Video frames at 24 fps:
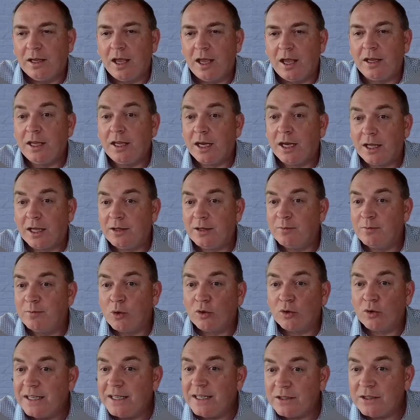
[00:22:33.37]
more
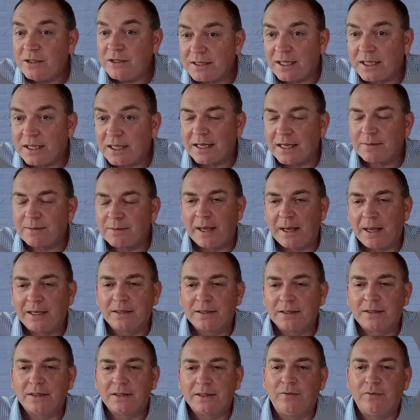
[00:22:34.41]
interesting aspects of
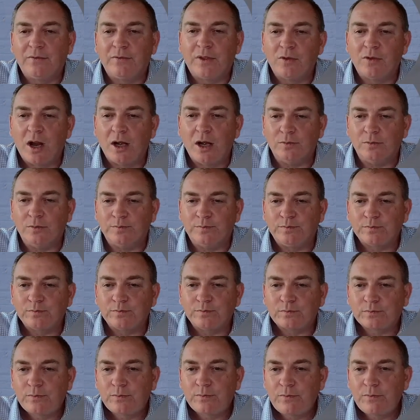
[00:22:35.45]
their role.
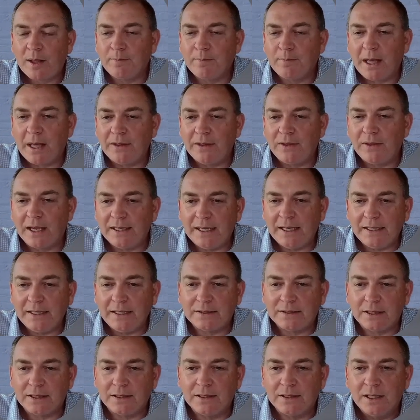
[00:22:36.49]
But they need
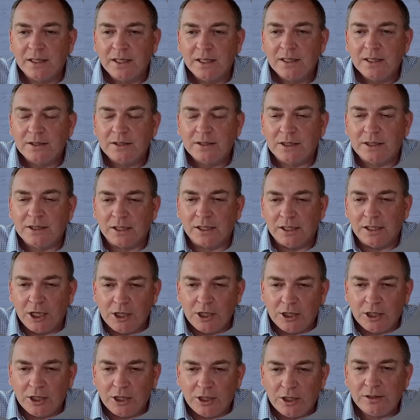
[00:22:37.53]
to
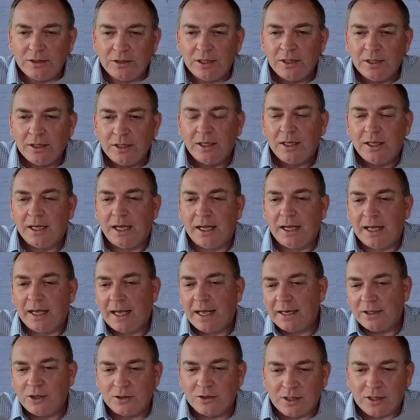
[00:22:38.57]
learn how to use
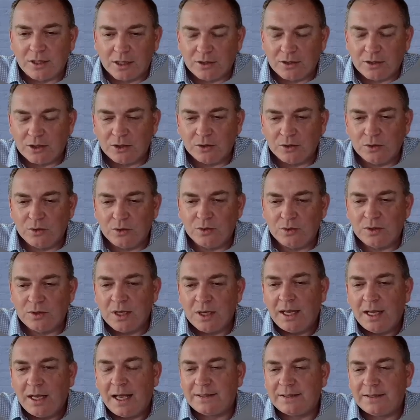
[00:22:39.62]
those tools.
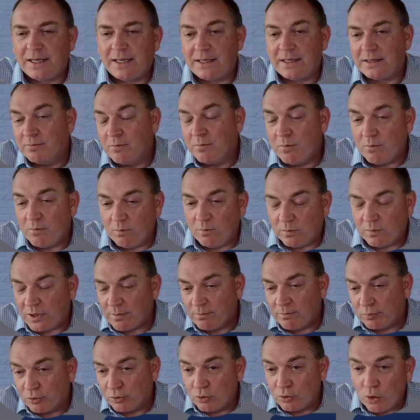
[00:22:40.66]
There's some
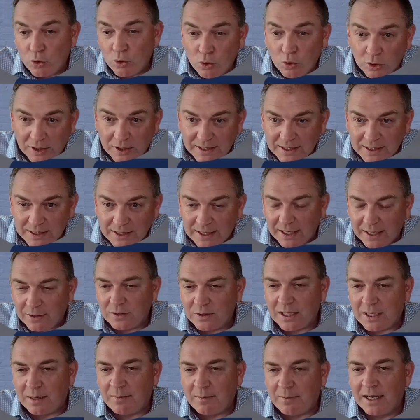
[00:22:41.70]
broader skills they
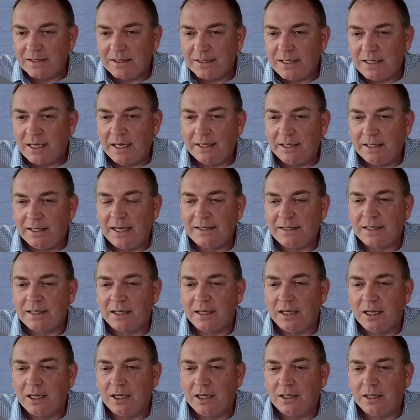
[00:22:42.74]
might need to learn,
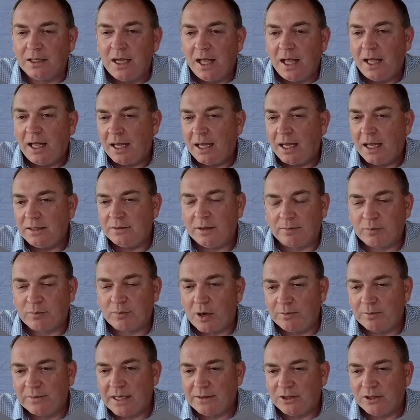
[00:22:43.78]
and prompt
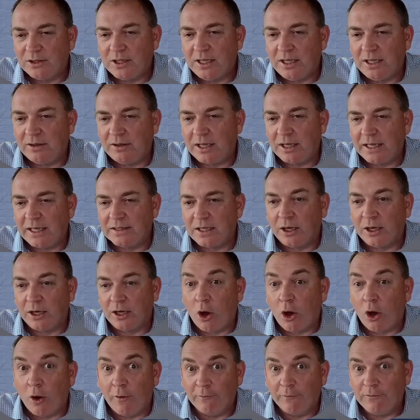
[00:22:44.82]
engineering is an
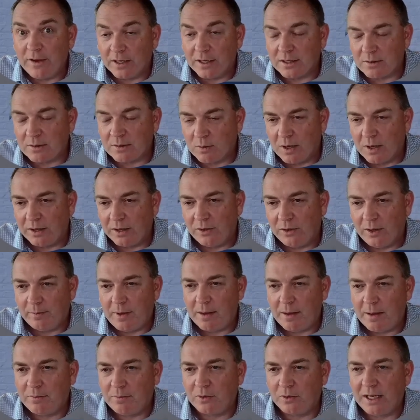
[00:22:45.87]
obvious one that
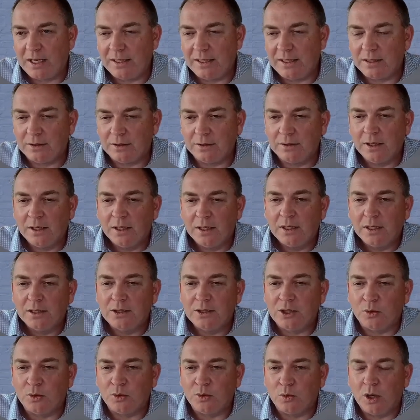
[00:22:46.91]
they need to
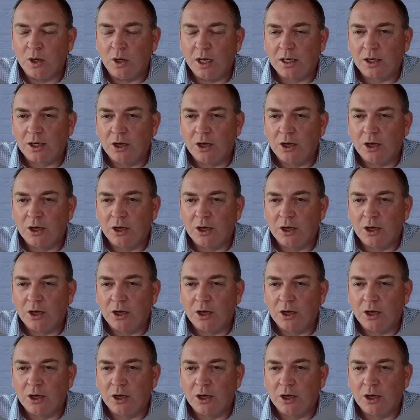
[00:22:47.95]
work on.